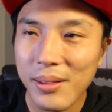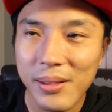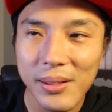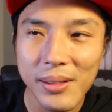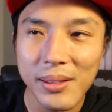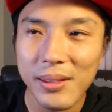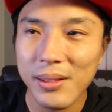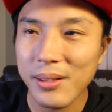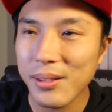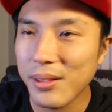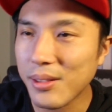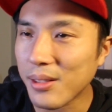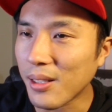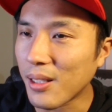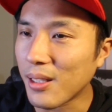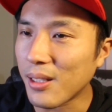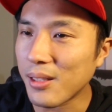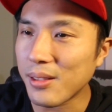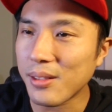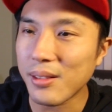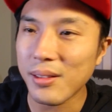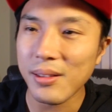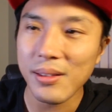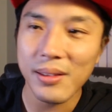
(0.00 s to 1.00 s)
Red
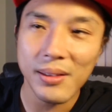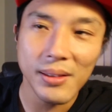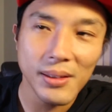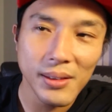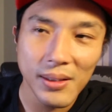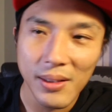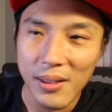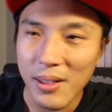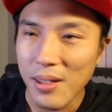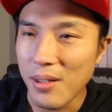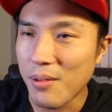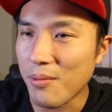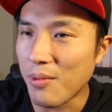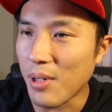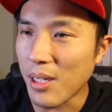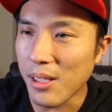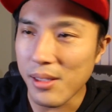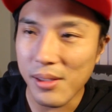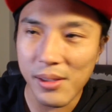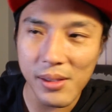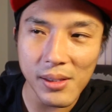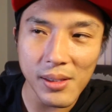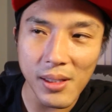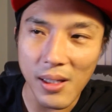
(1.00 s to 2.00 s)
Sun.
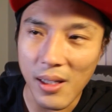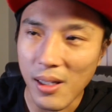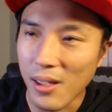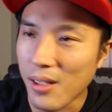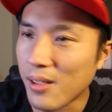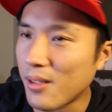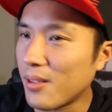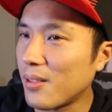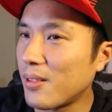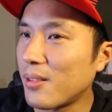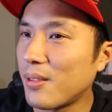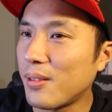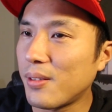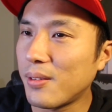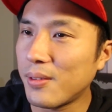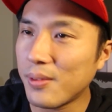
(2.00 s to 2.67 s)
Red Sun.